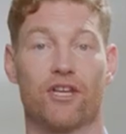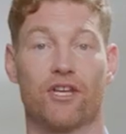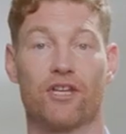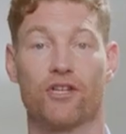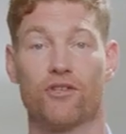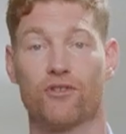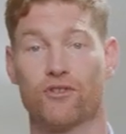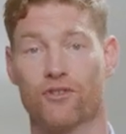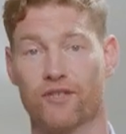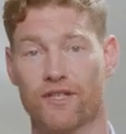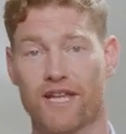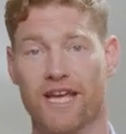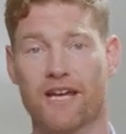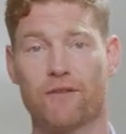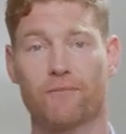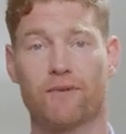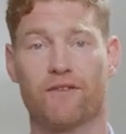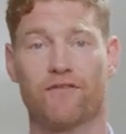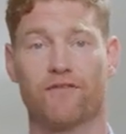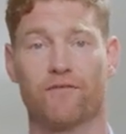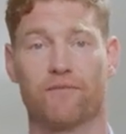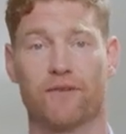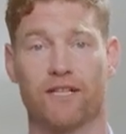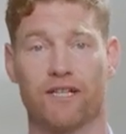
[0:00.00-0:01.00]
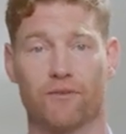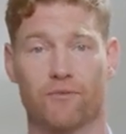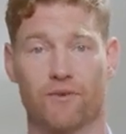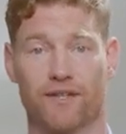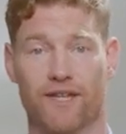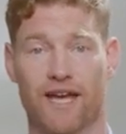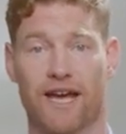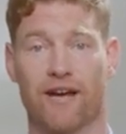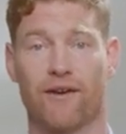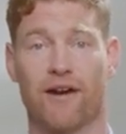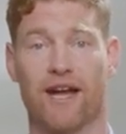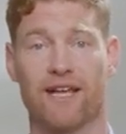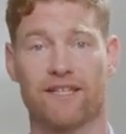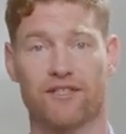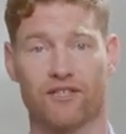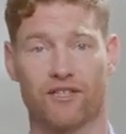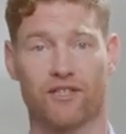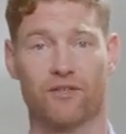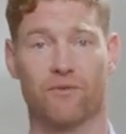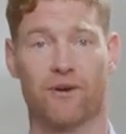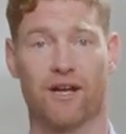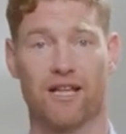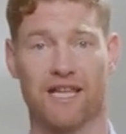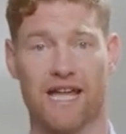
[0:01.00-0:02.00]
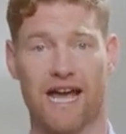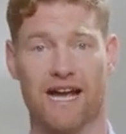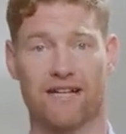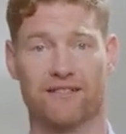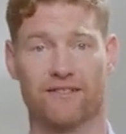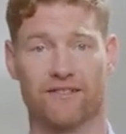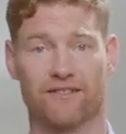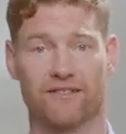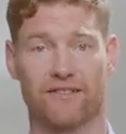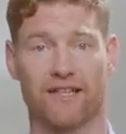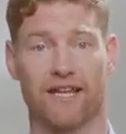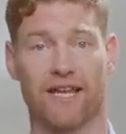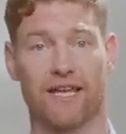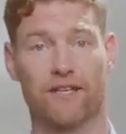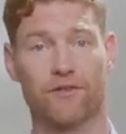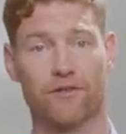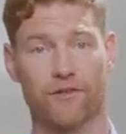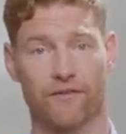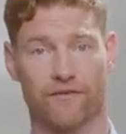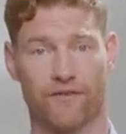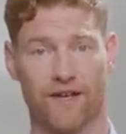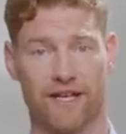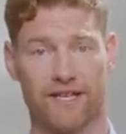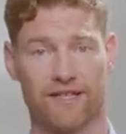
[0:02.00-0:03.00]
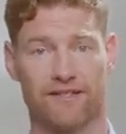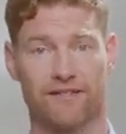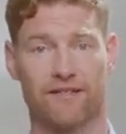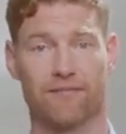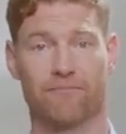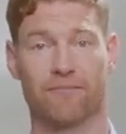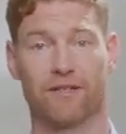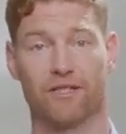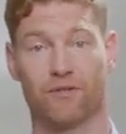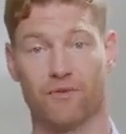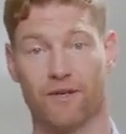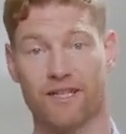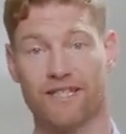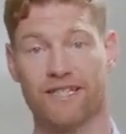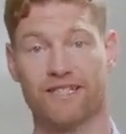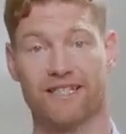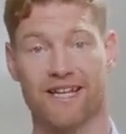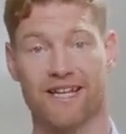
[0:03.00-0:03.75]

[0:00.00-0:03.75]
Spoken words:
You should now be familiar with how SQL acts as the interface between the